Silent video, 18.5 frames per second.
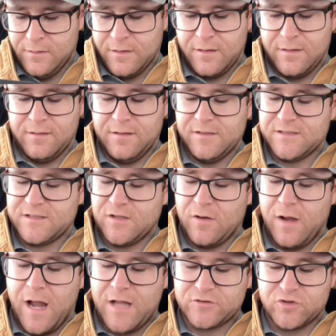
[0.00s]
Callisto,
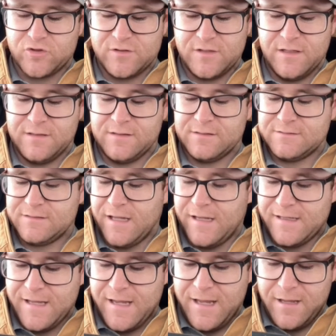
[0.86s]
Atrazine,
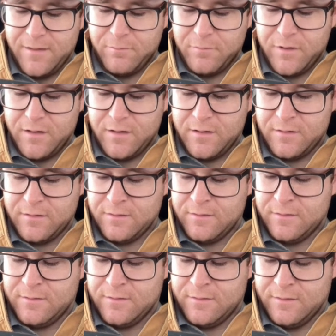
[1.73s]
Dicamba,
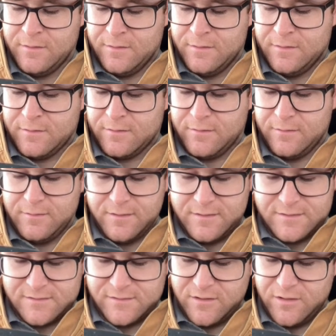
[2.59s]

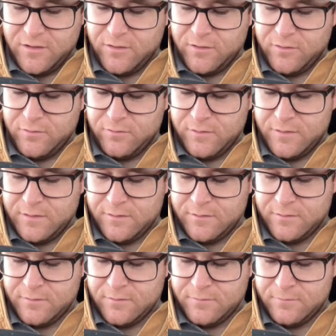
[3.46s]
Callisto,
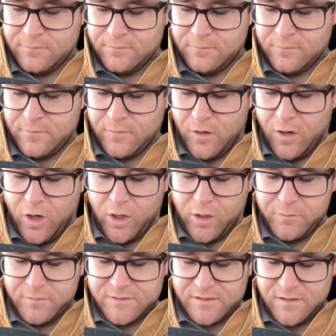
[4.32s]

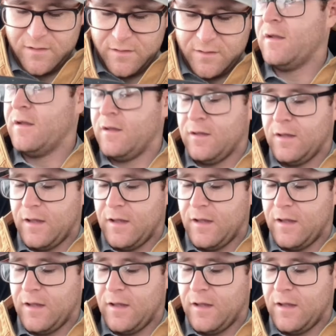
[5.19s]
Armazon.